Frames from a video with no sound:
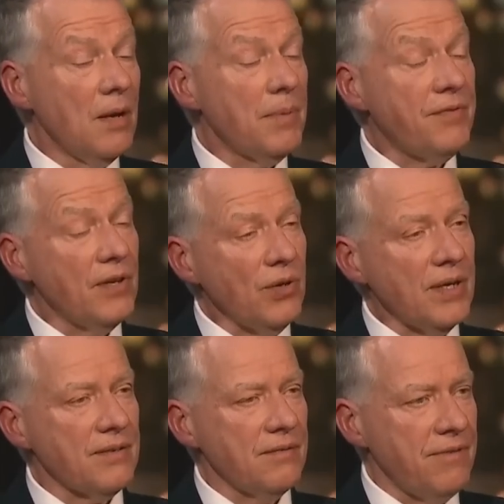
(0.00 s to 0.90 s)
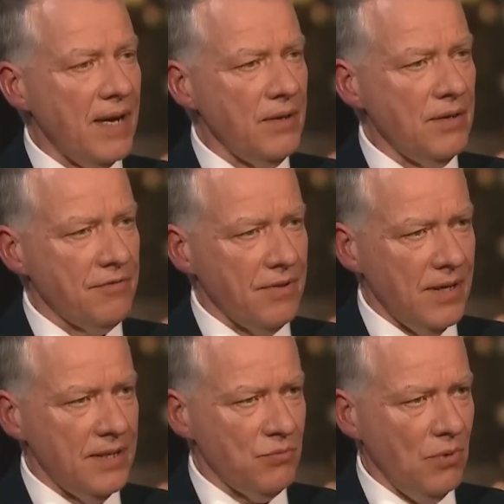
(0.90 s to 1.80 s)
But if you look at value
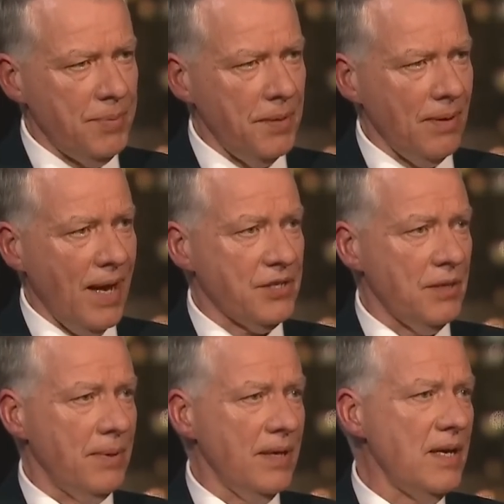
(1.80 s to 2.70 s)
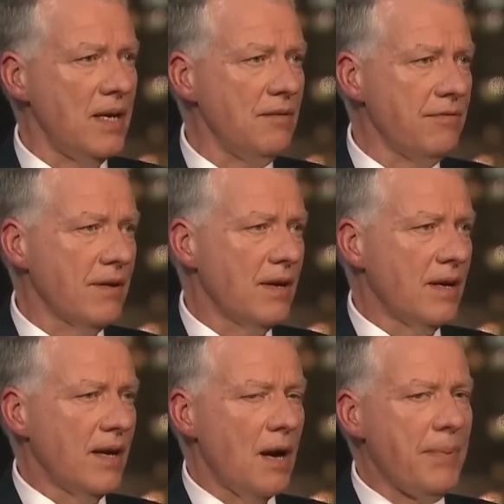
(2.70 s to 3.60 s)
divides and what people actually believe,
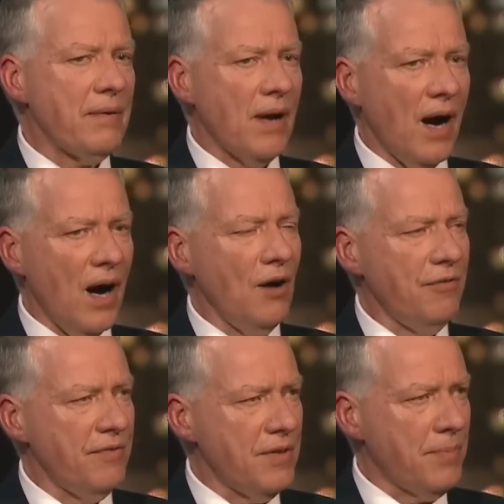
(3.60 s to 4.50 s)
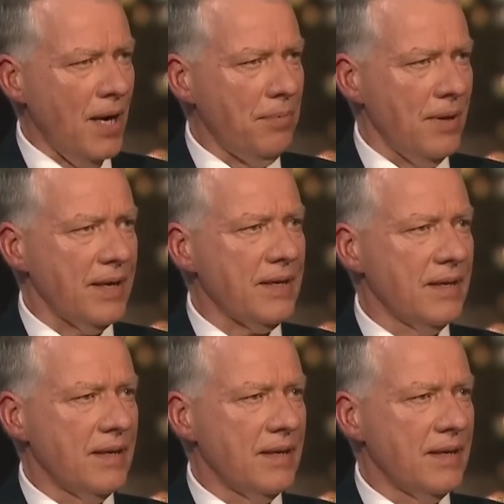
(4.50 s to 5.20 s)
mm. about half of the public